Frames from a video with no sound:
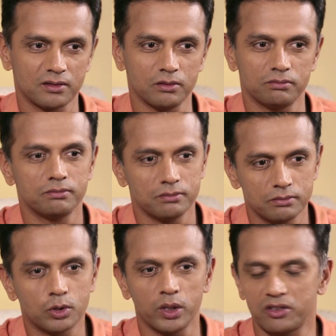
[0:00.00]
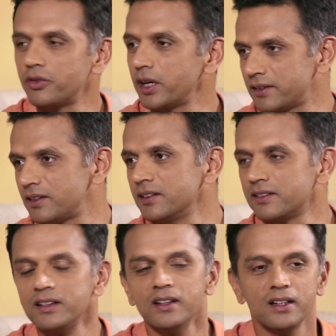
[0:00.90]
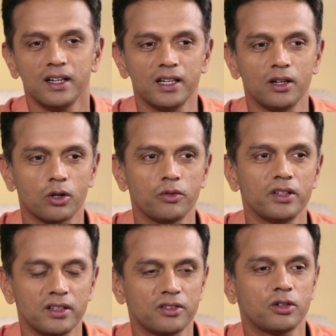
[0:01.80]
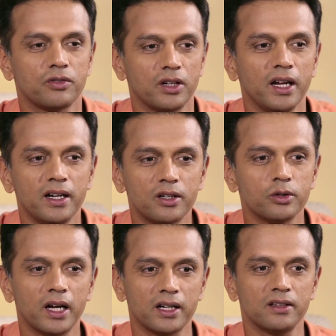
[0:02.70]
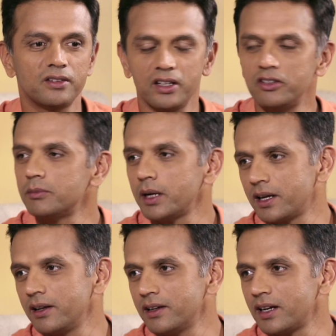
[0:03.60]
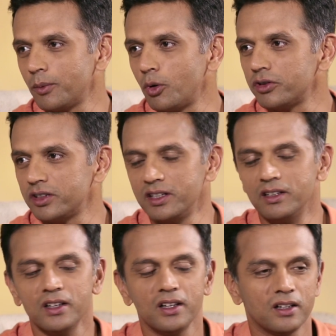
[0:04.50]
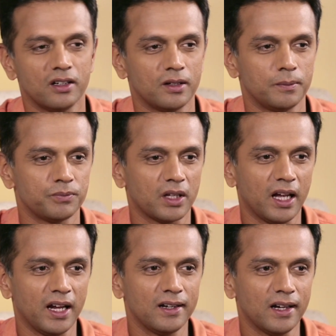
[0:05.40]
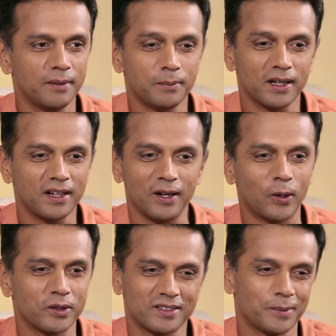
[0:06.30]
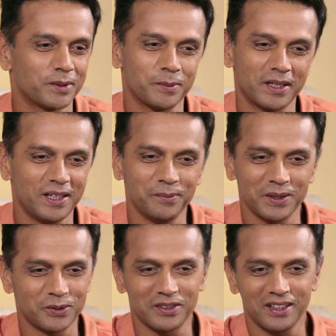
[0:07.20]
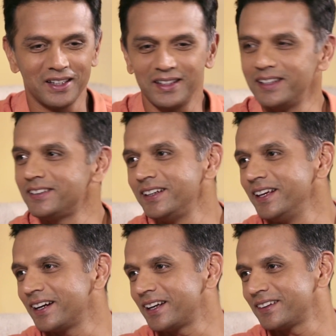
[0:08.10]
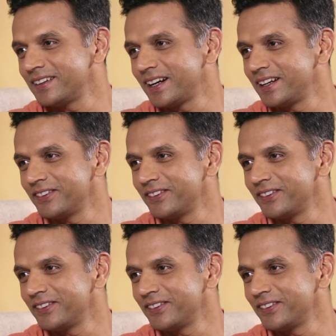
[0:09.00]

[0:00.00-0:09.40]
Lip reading: quest for excellence in a lot of ways, and I sort of related to that at the stage in my career I was in. But there's some of my teammates who say, "Yaar, ye chidiya kya sikhane wala hai